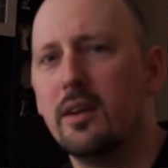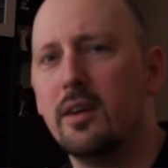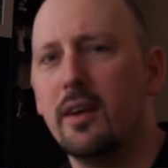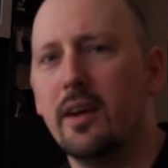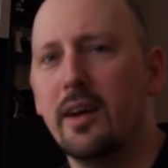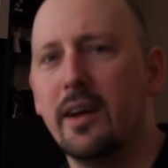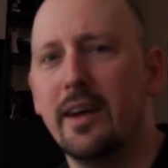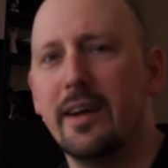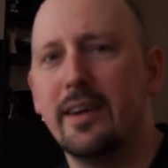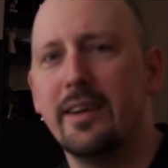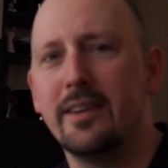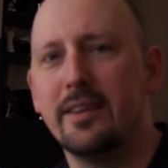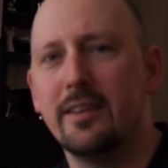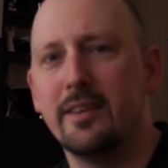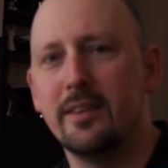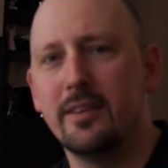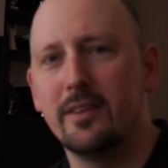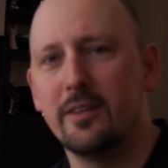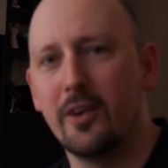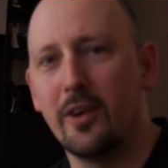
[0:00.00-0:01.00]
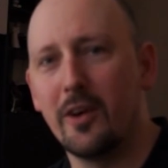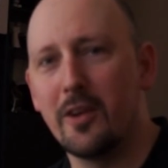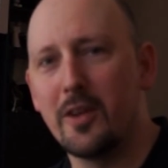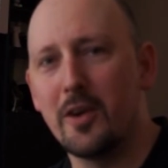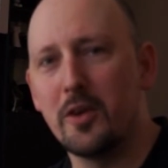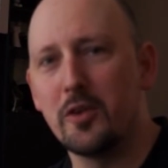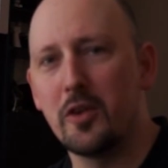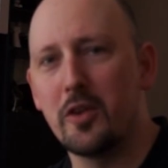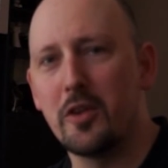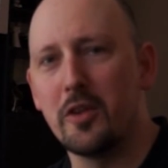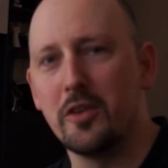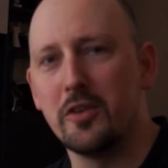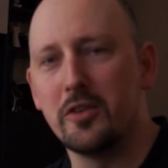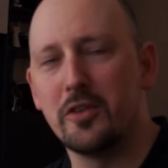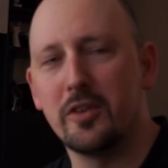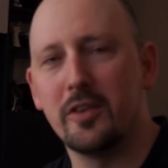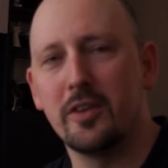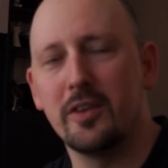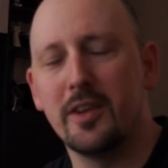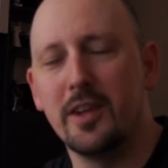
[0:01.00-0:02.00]
Not those
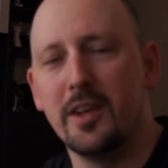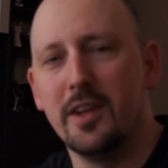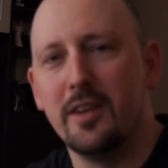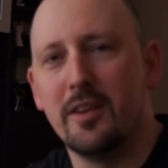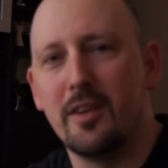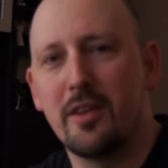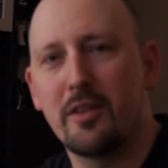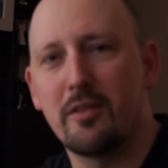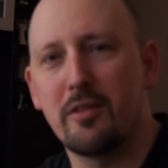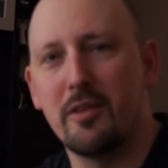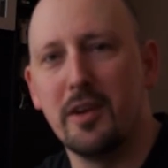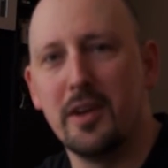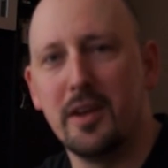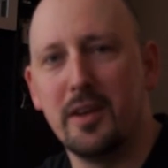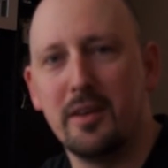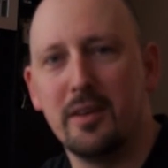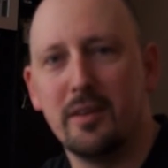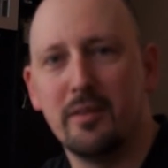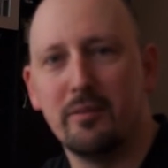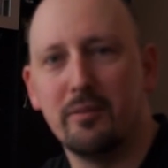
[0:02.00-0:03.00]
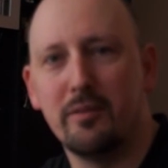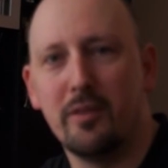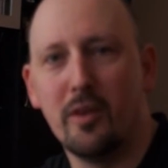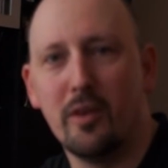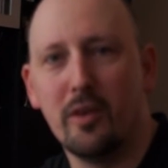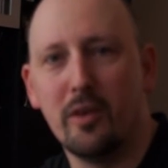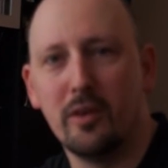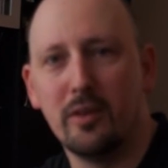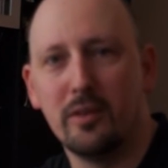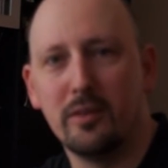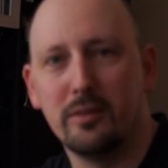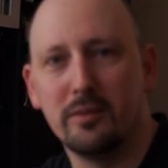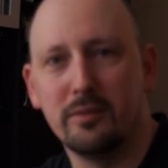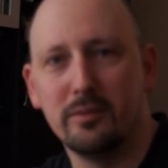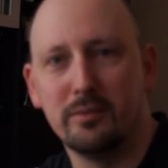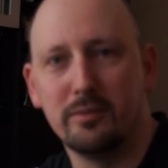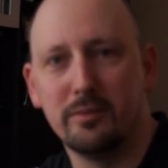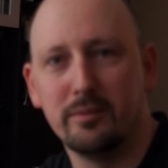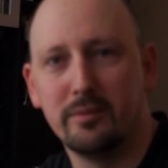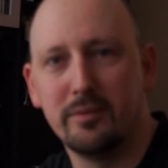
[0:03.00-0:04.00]
others in 3 and 4
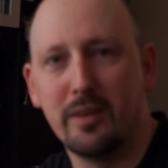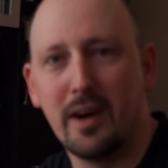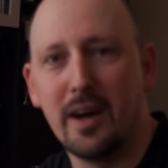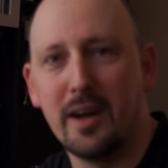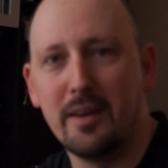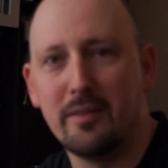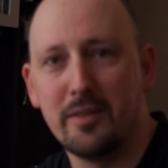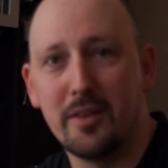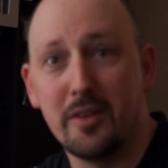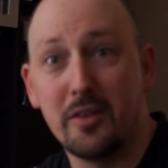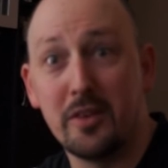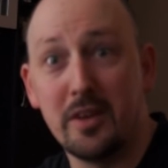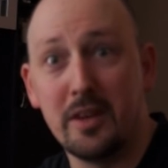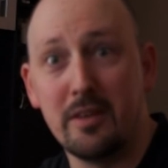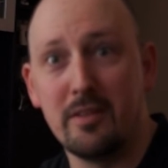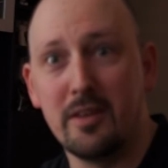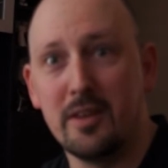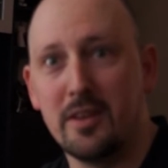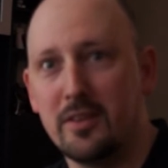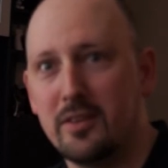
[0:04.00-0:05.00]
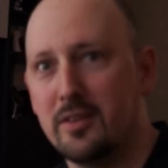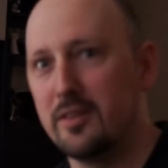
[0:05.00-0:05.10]
and 5 in the series.